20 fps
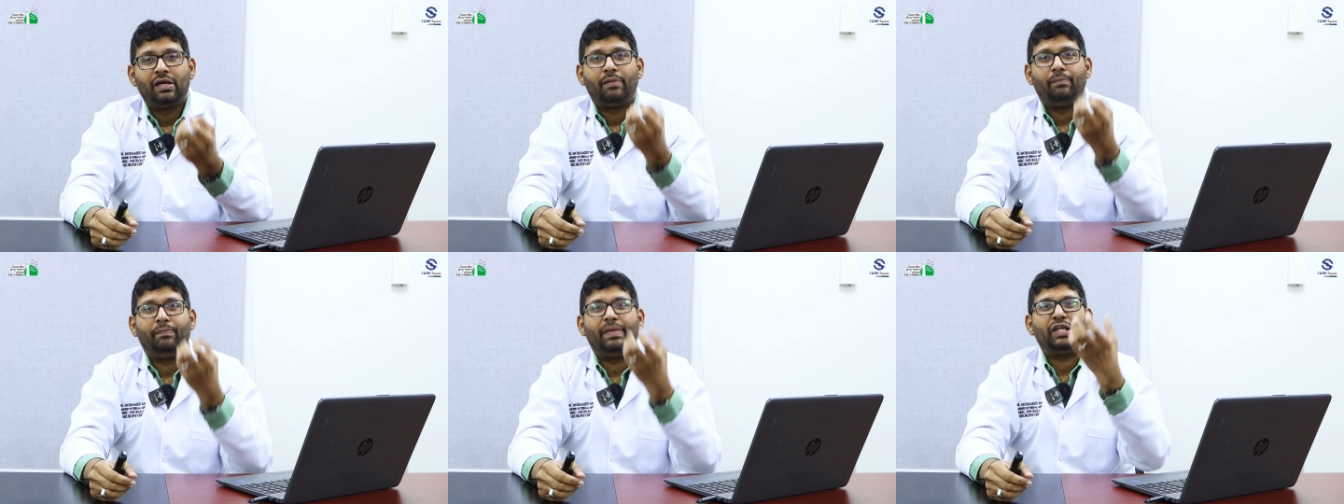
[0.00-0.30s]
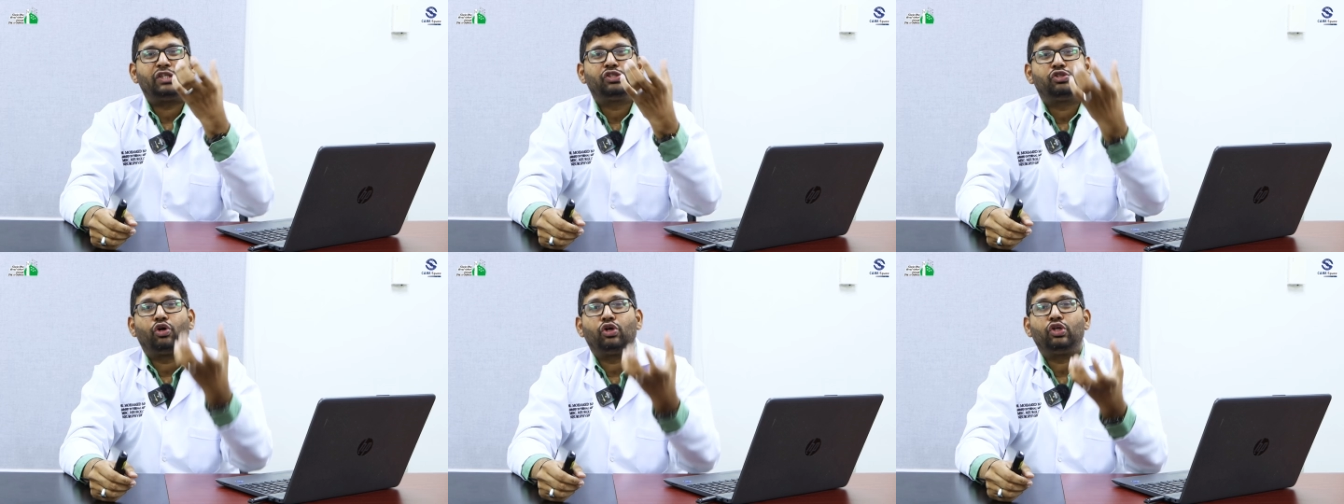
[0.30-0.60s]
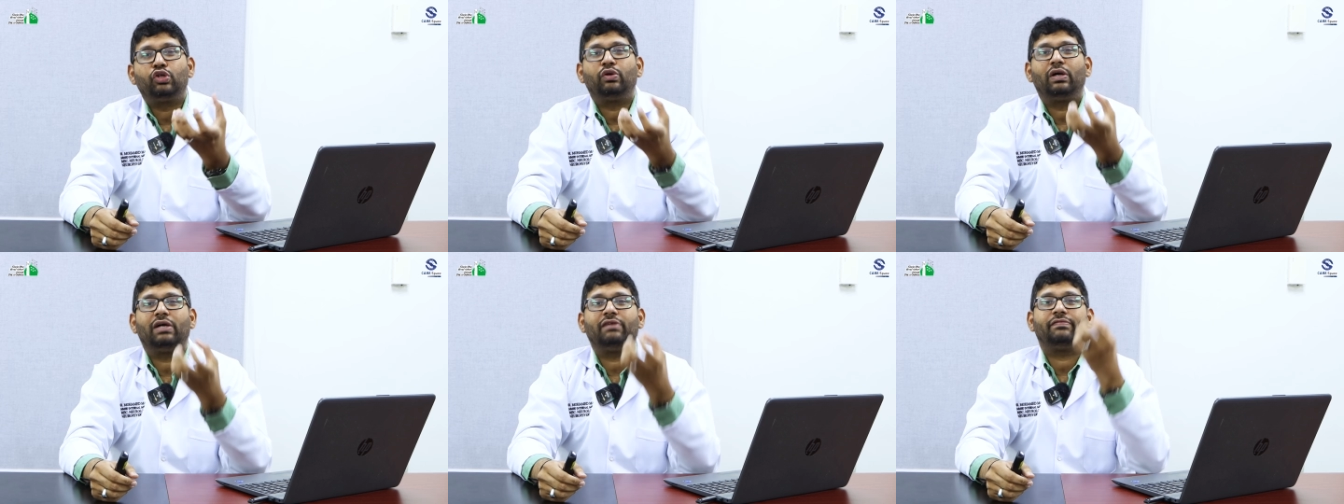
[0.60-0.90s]
make sure
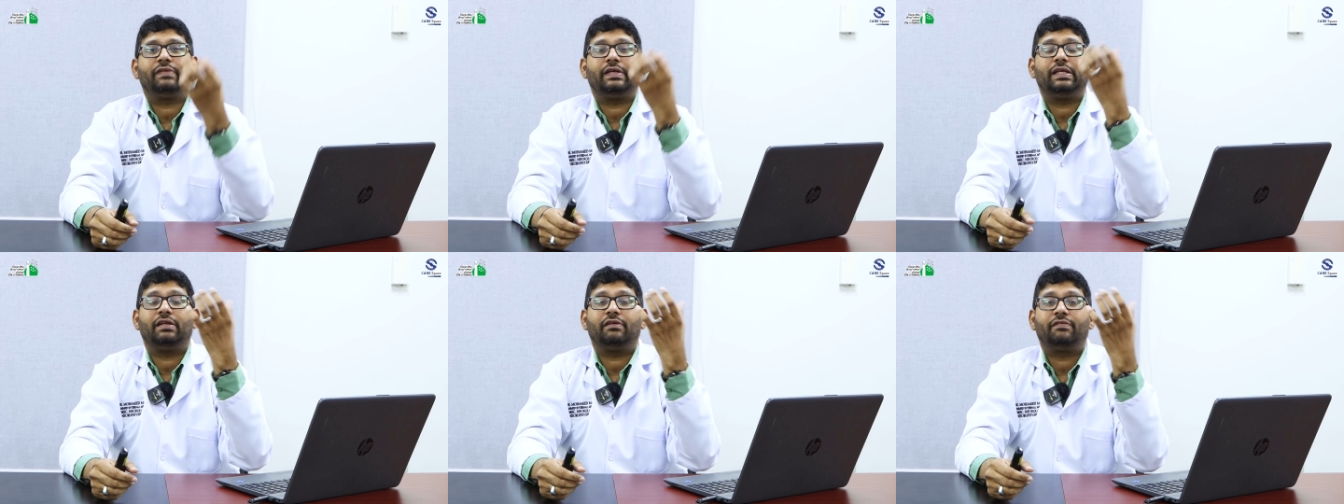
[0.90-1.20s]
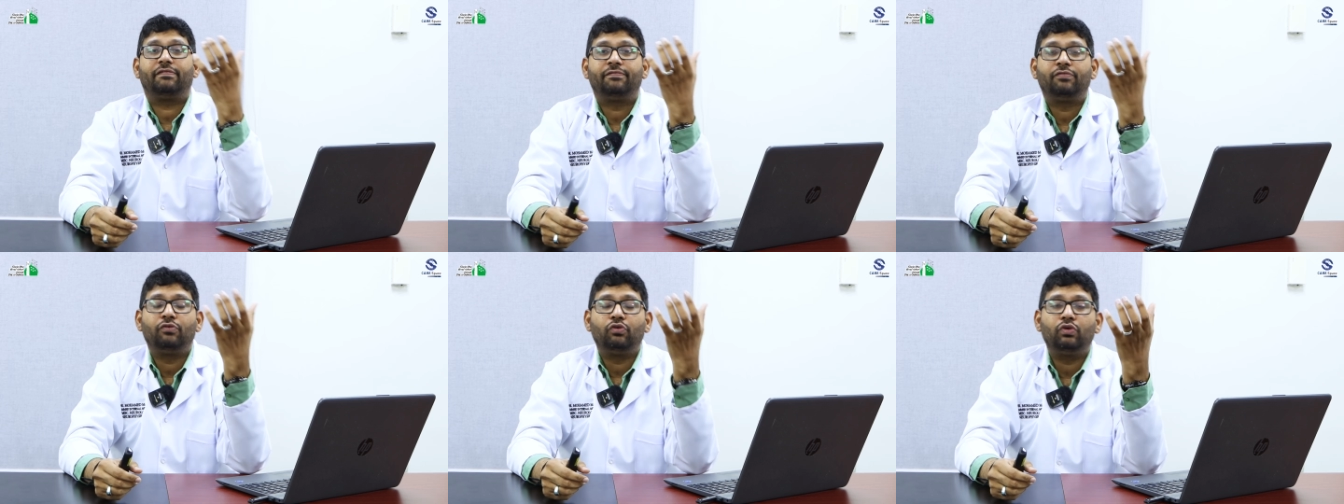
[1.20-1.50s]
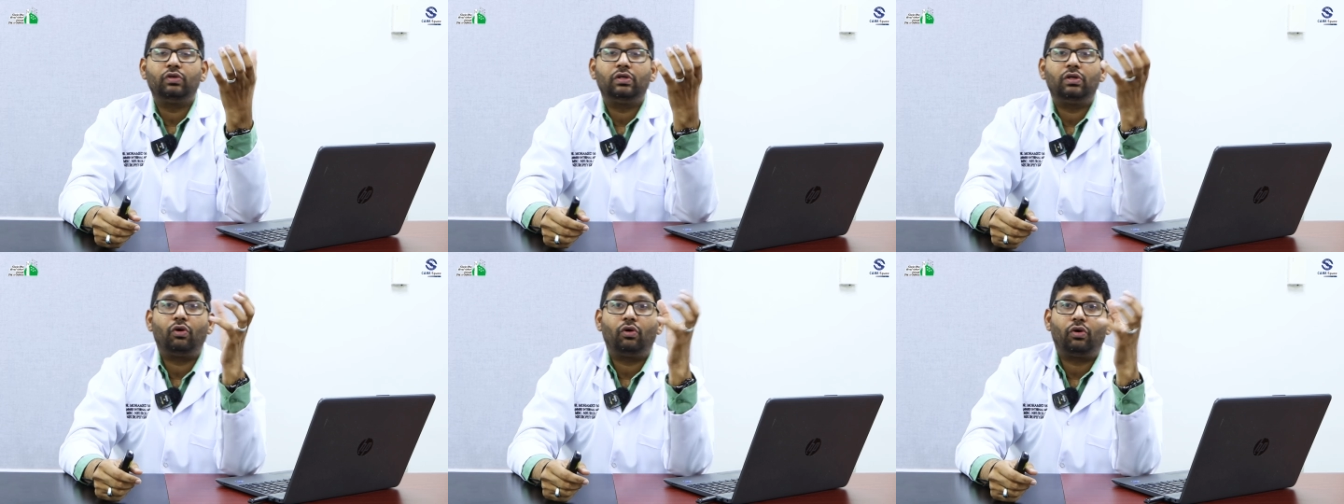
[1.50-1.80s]
you have enough
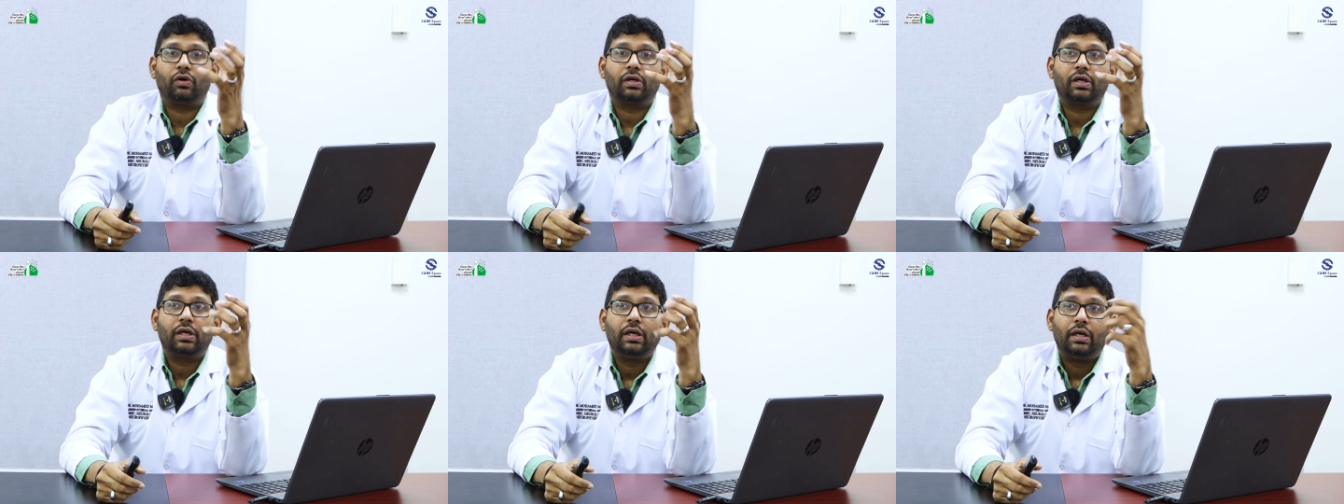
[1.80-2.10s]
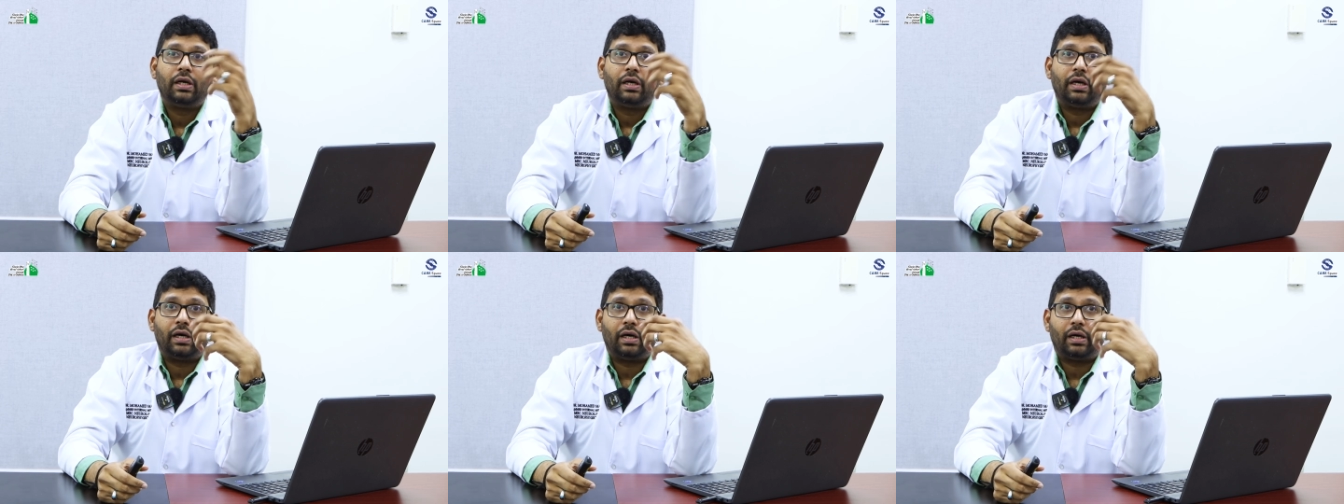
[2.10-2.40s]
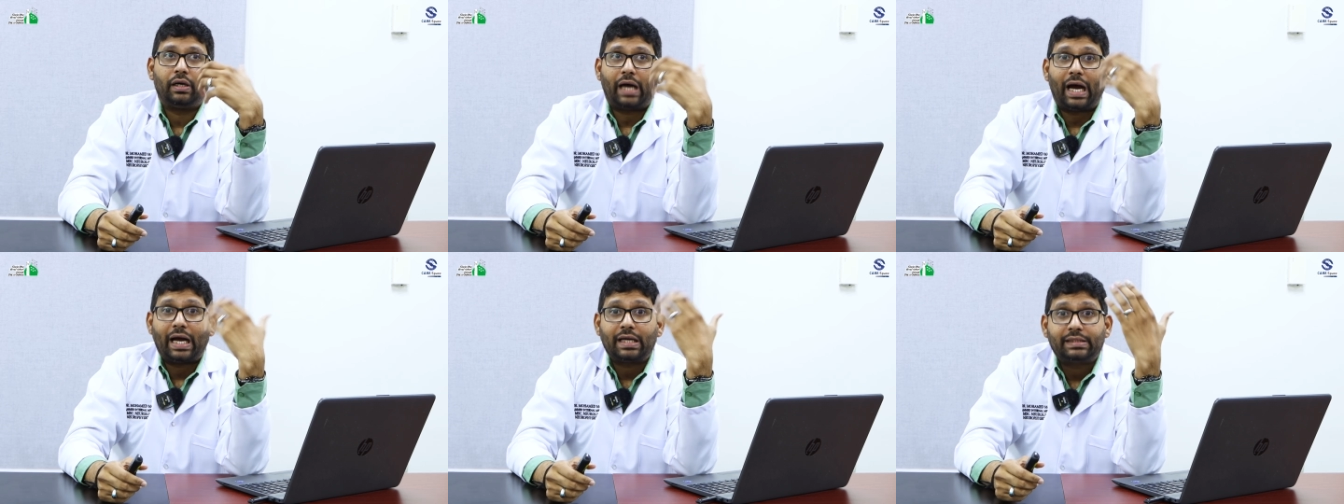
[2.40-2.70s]
food or
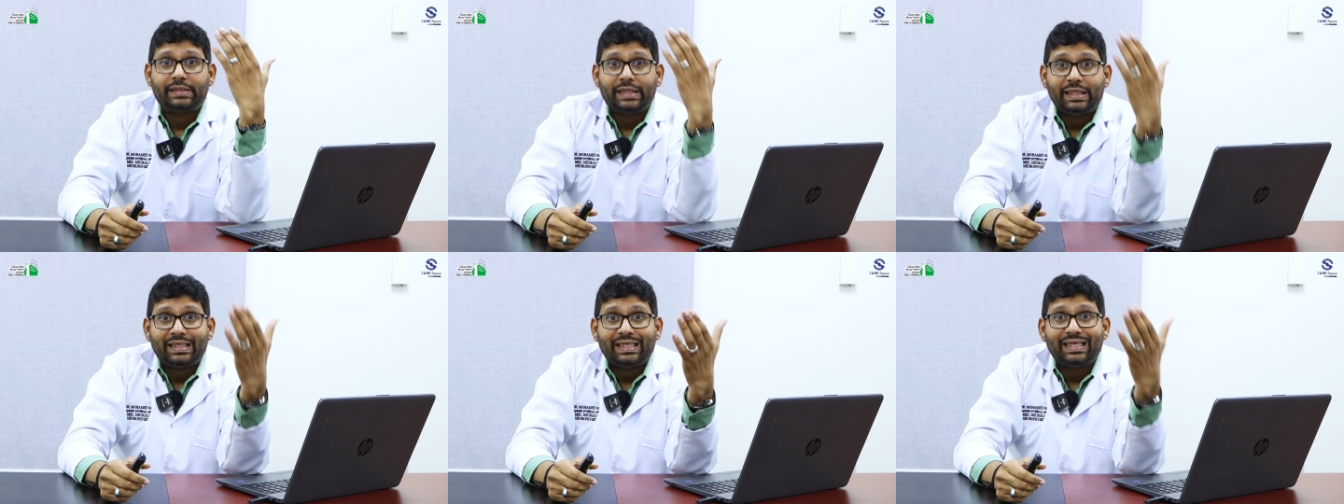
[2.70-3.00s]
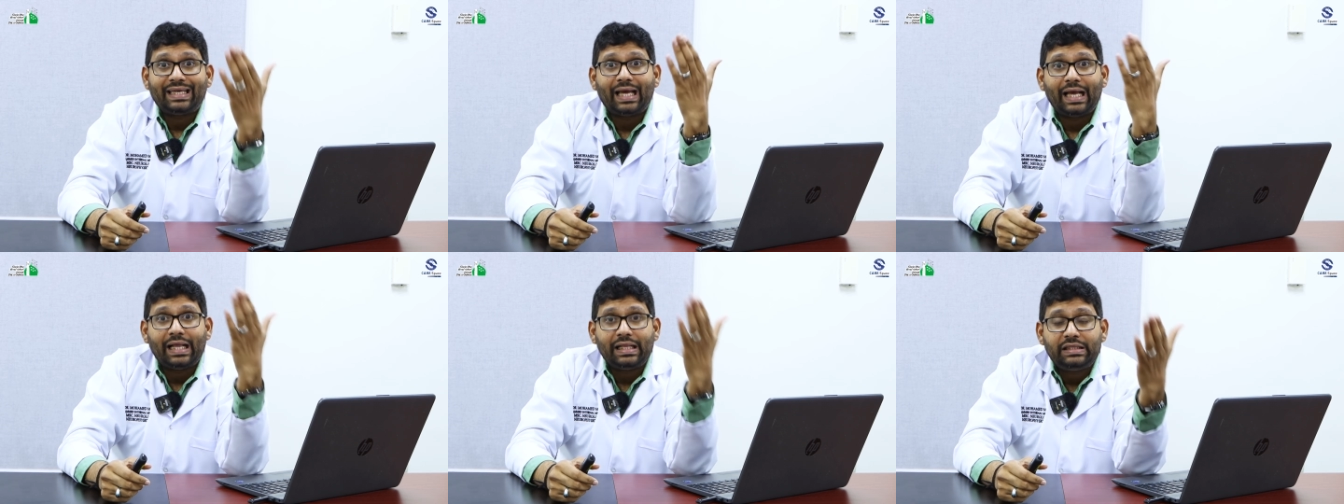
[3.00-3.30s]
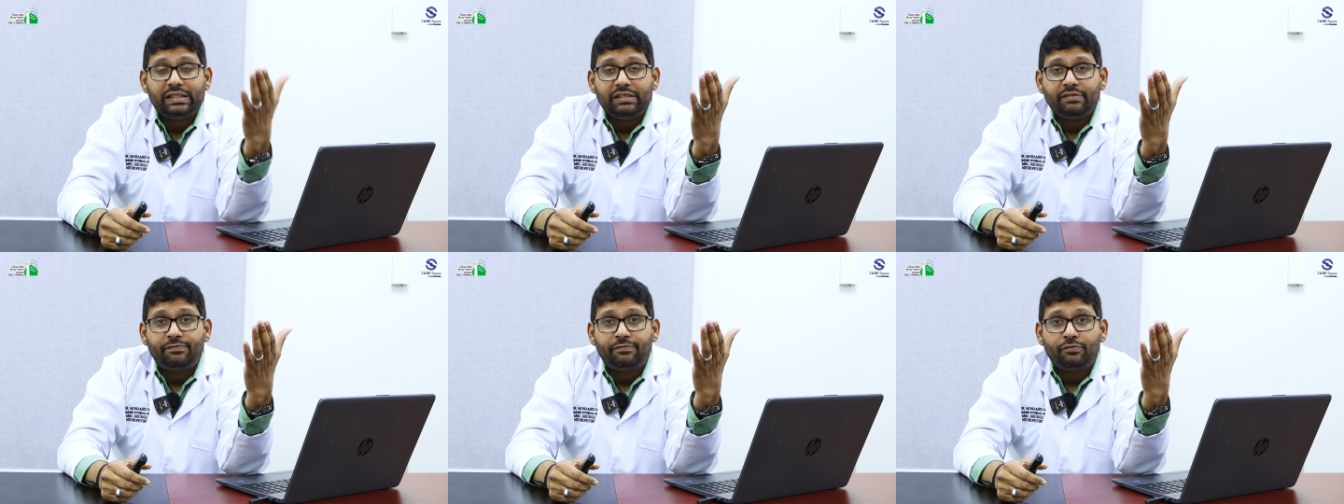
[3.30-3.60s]
are taking
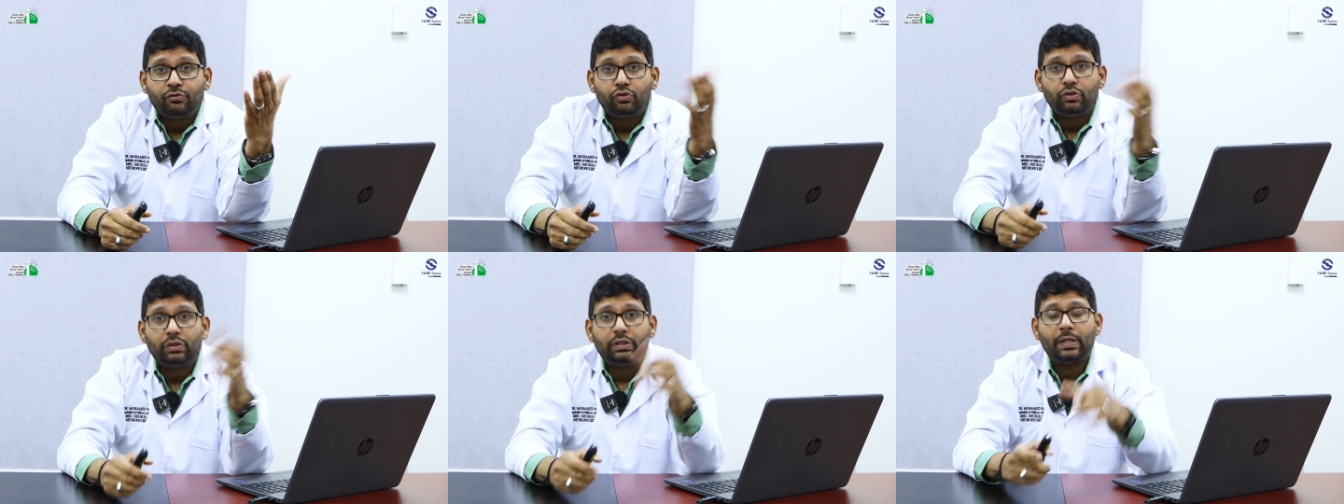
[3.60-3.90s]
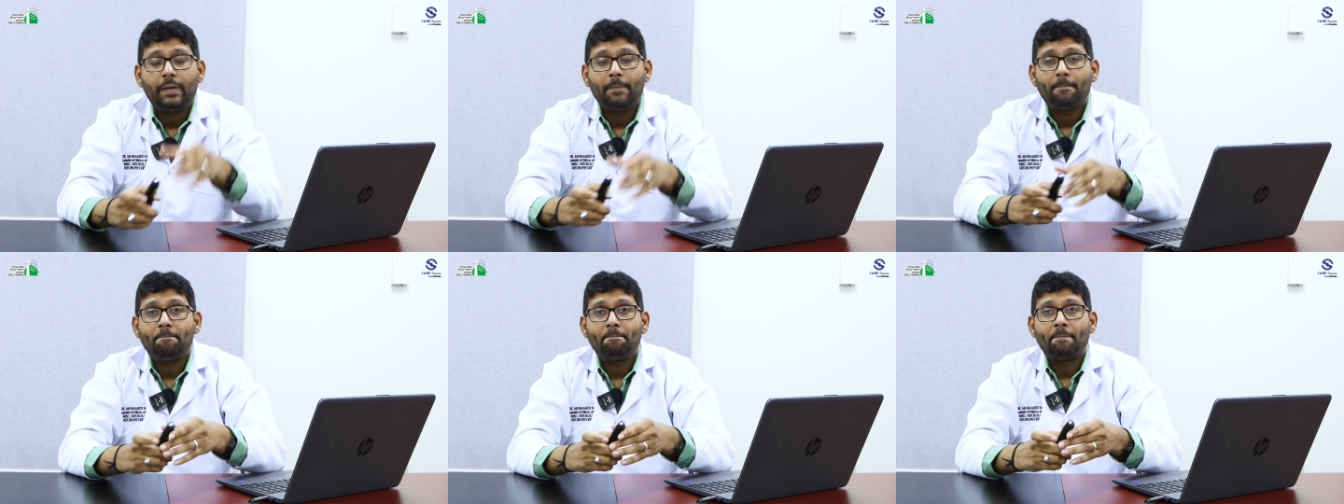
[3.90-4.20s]
healthy food,